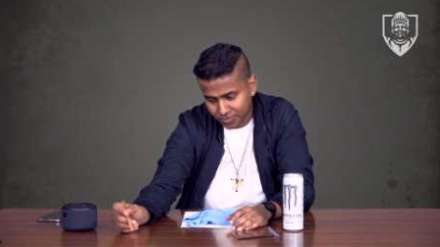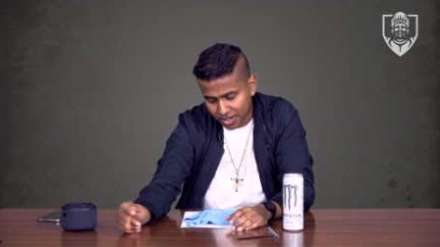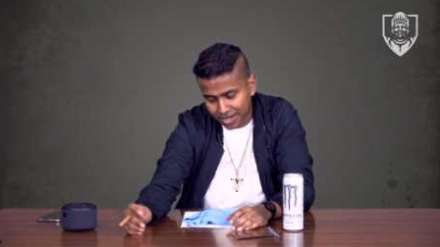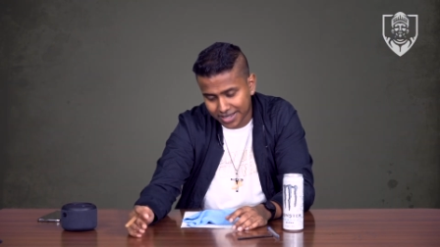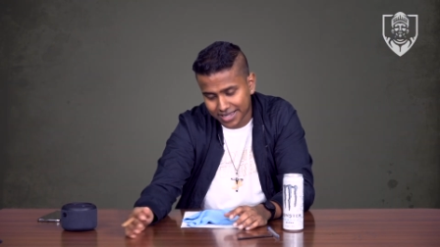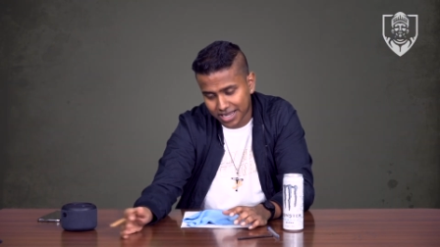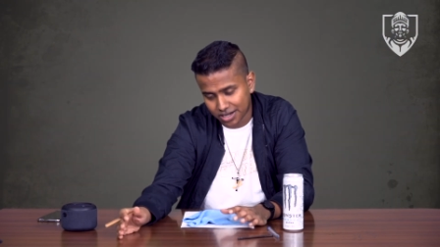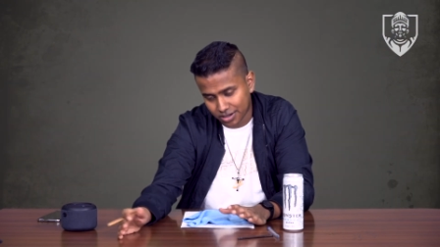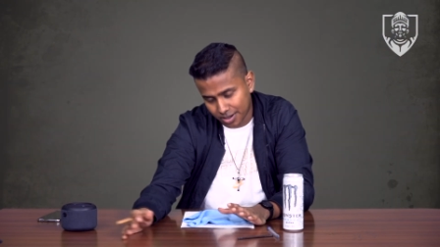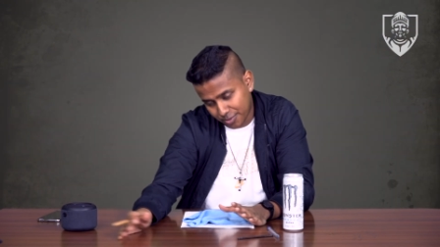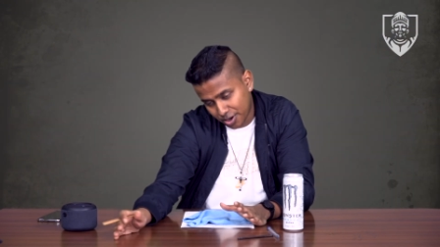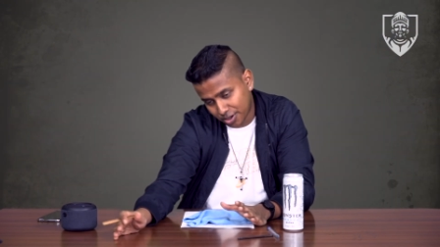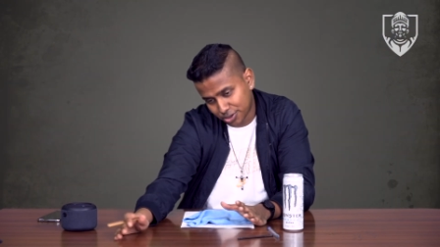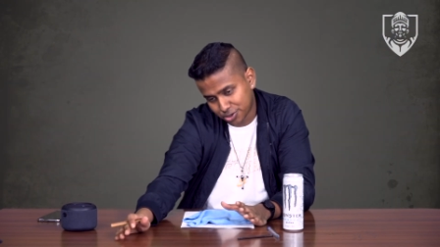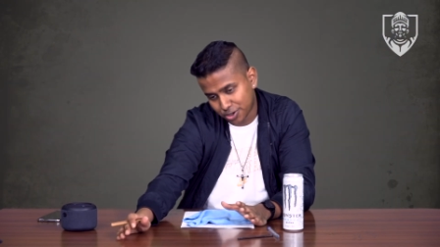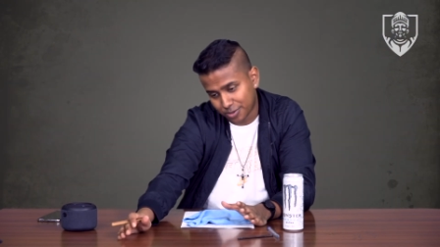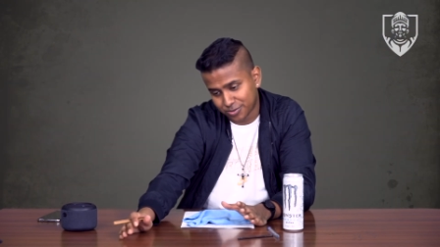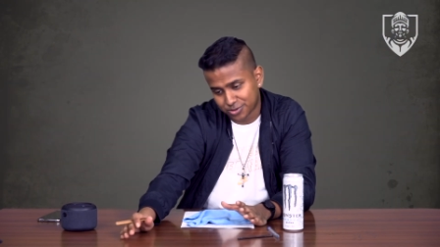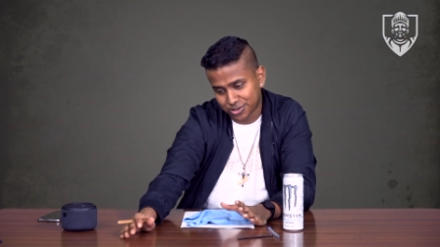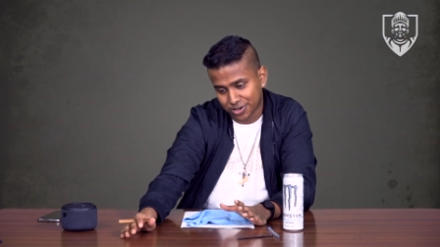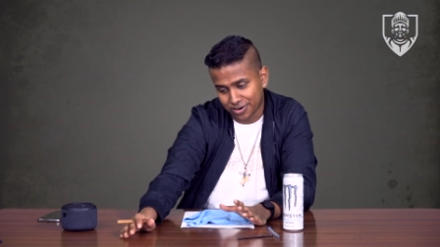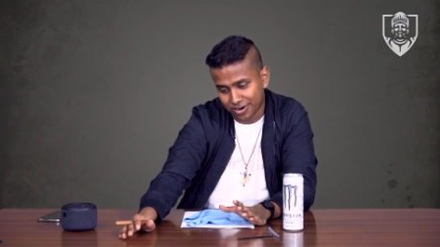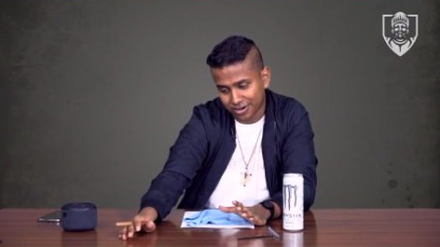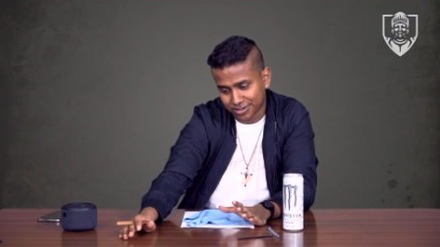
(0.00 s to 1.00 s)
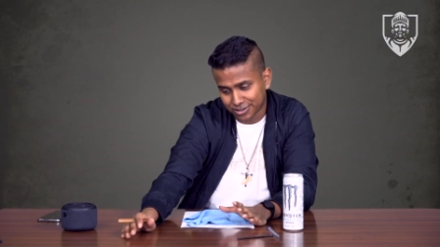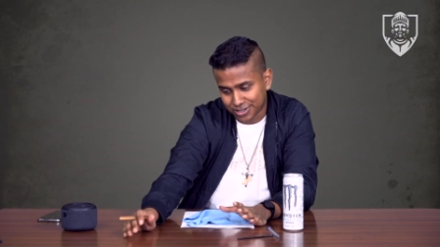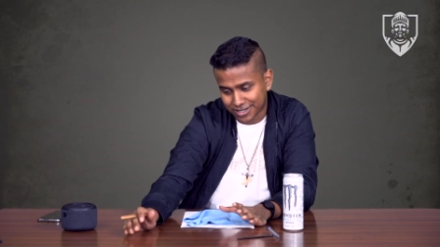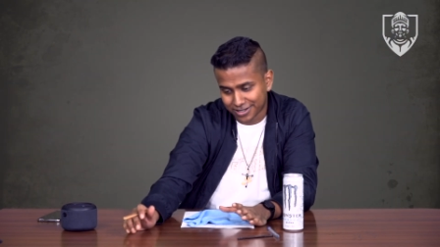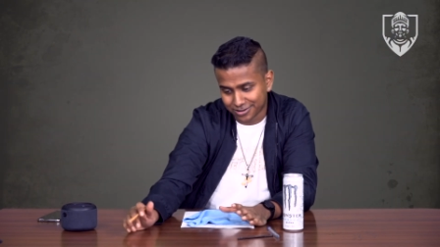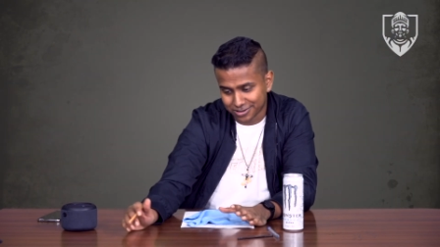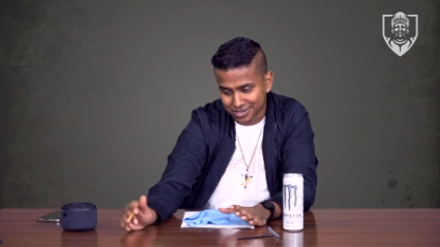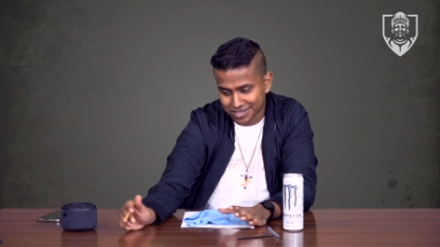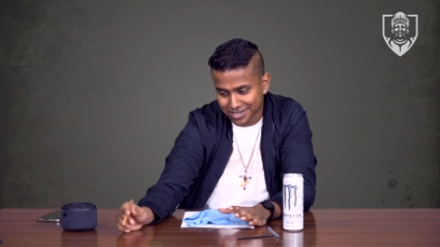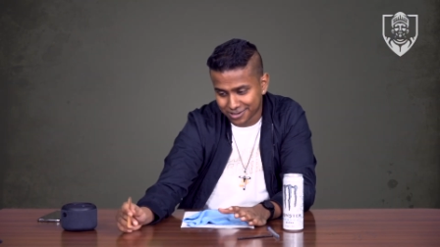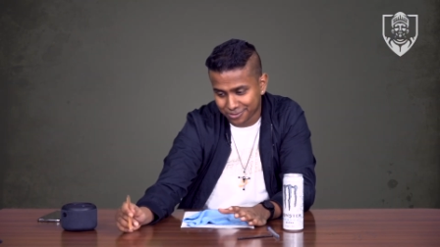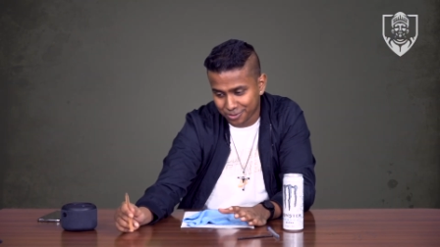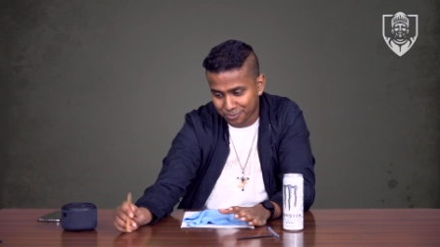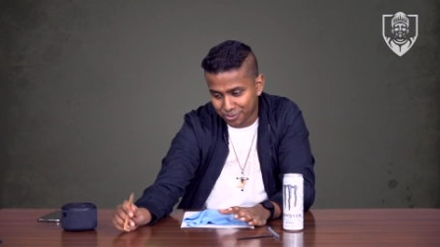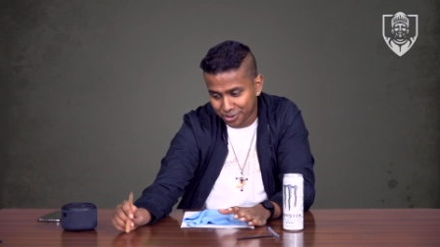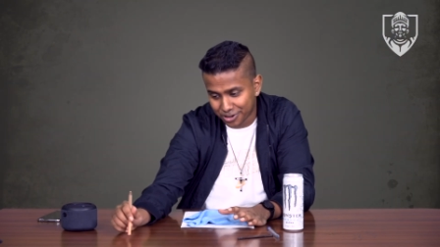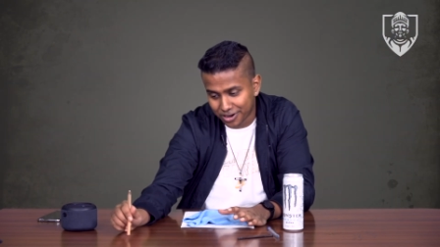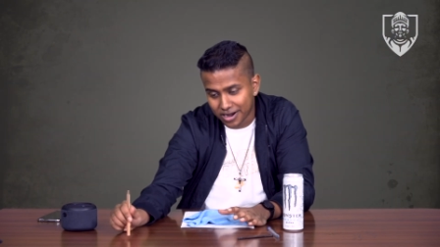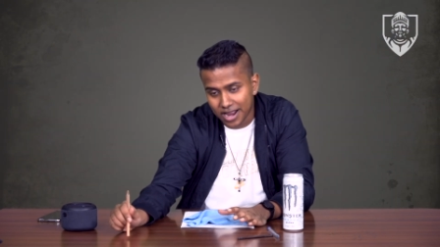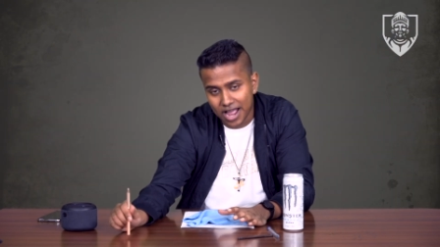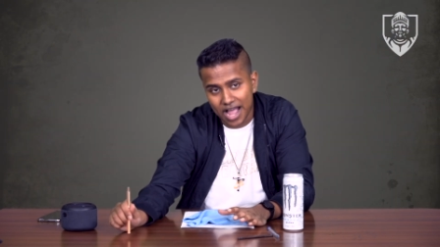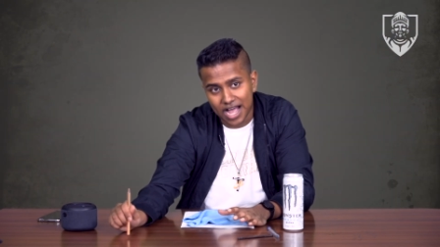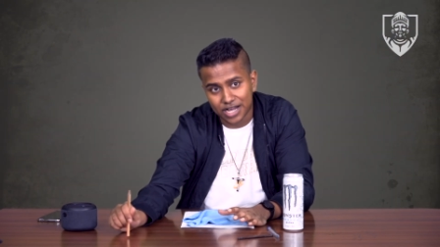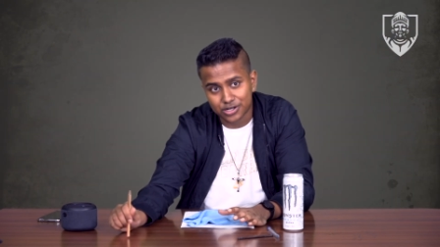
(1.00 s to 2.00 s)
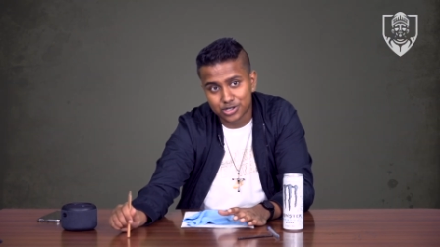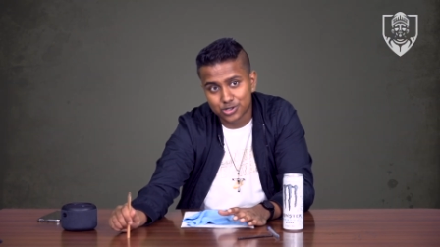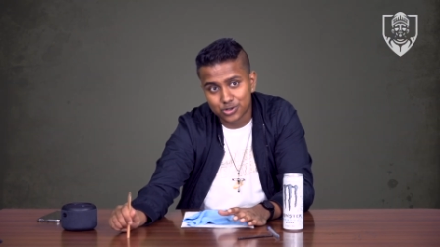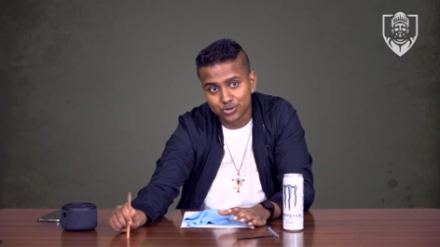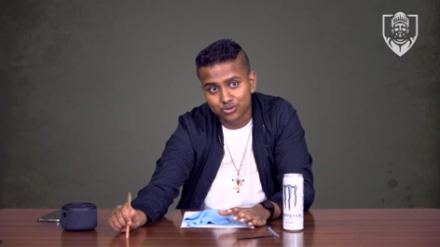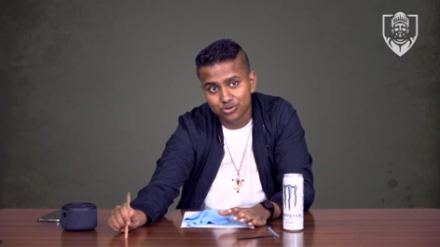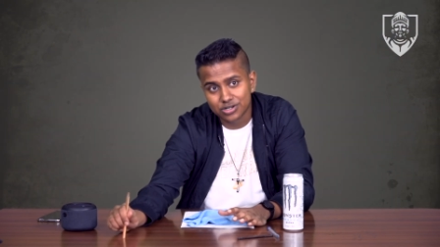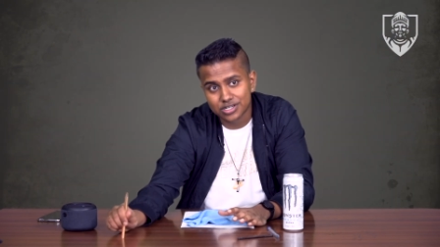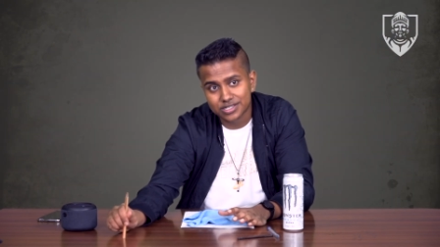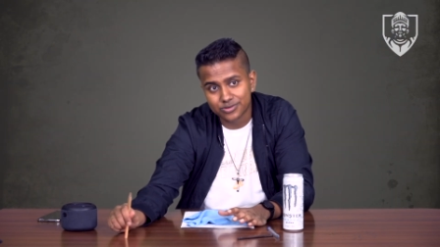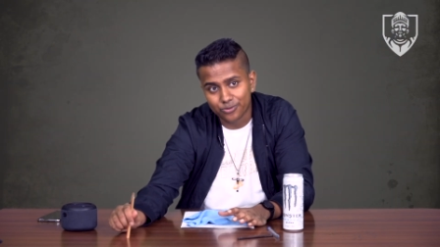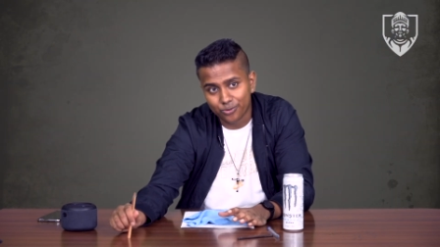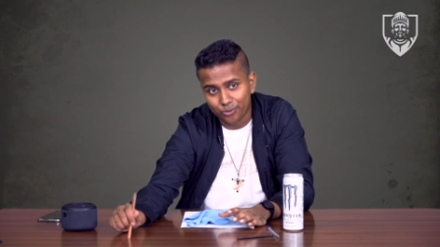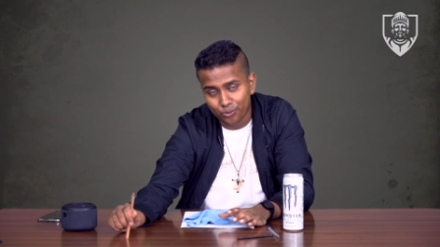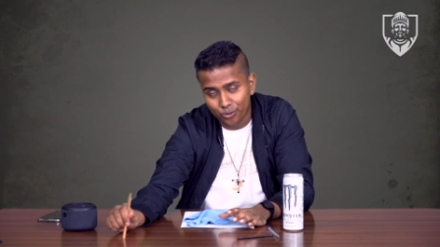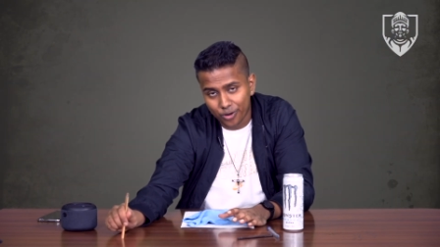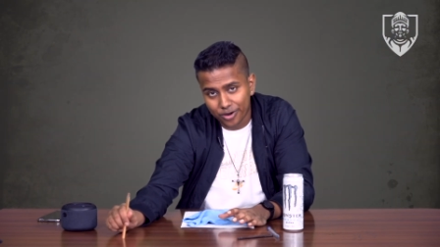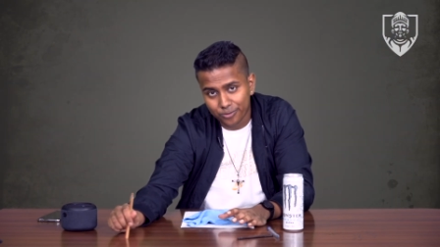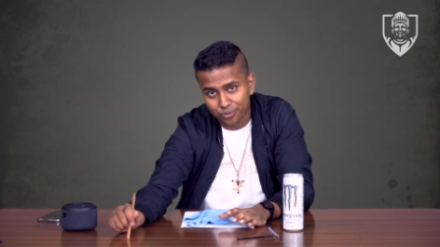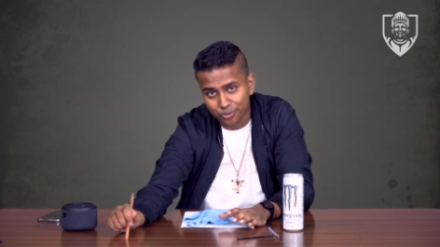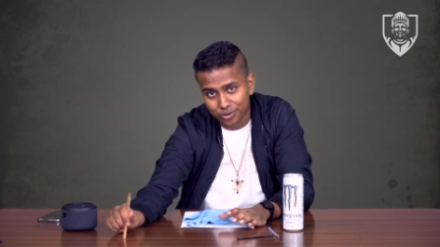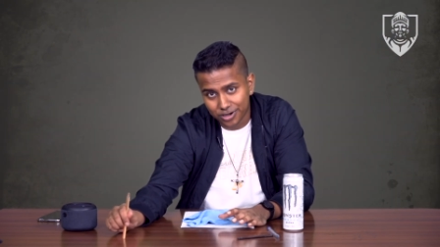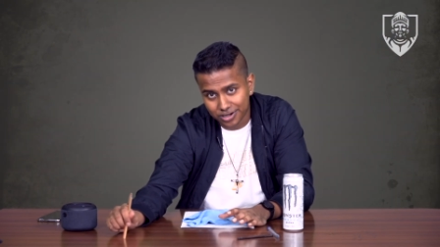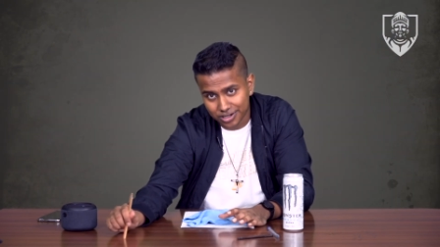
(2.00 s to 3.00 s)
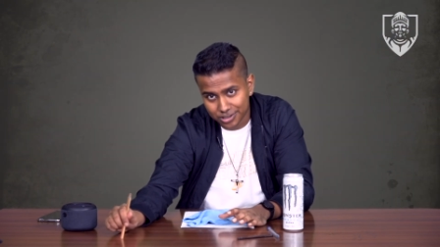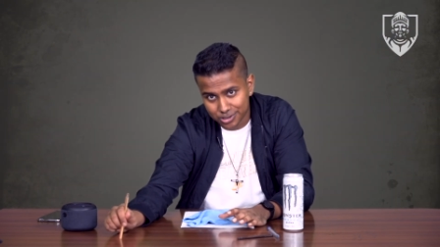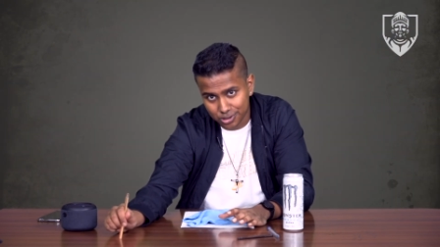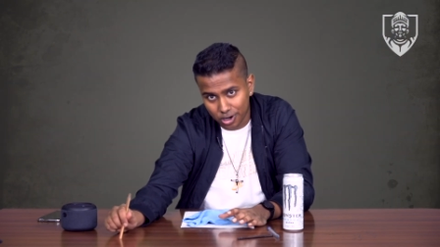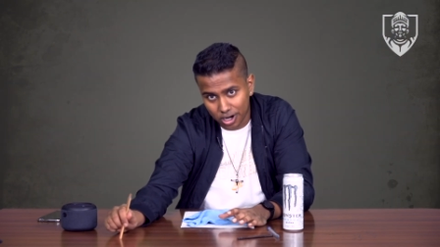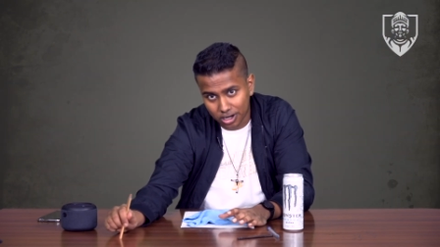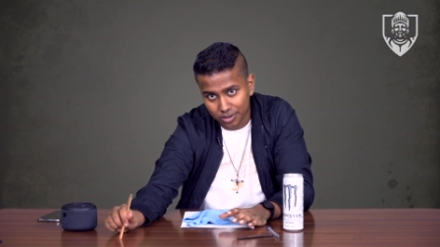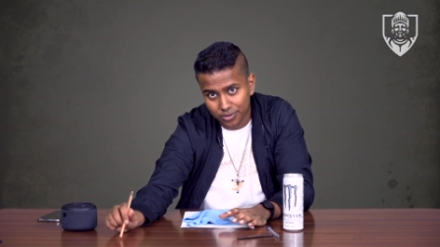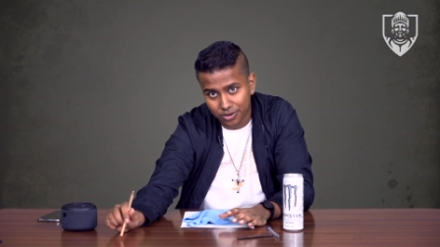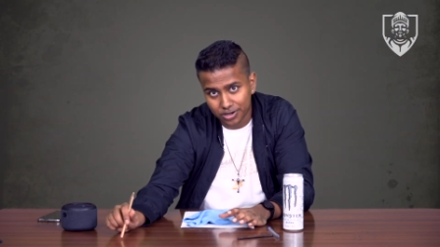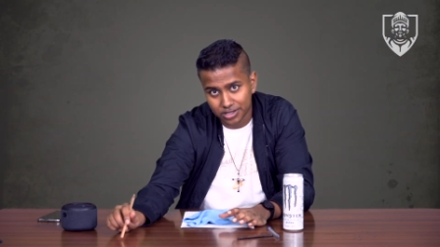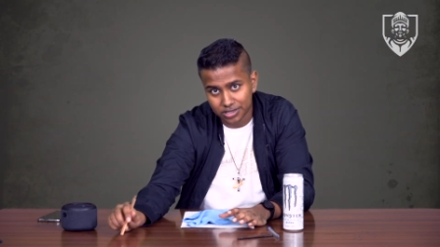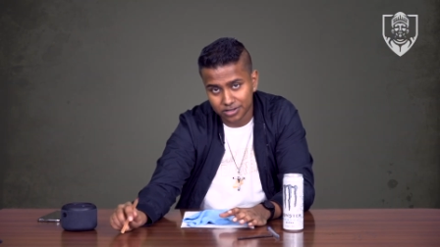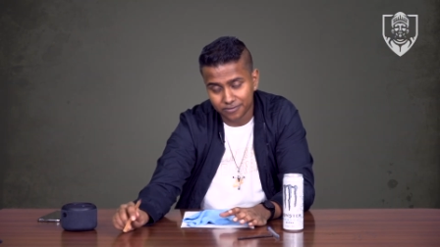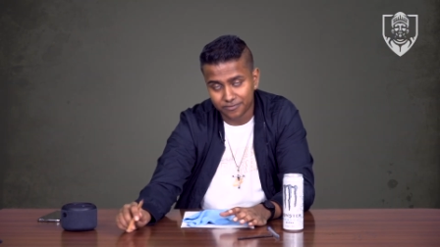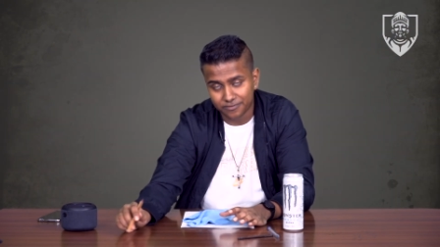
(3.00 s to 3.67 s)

not, I'm not I'm trying not to kill the secret, but here, as soon as what we're going to talk about in the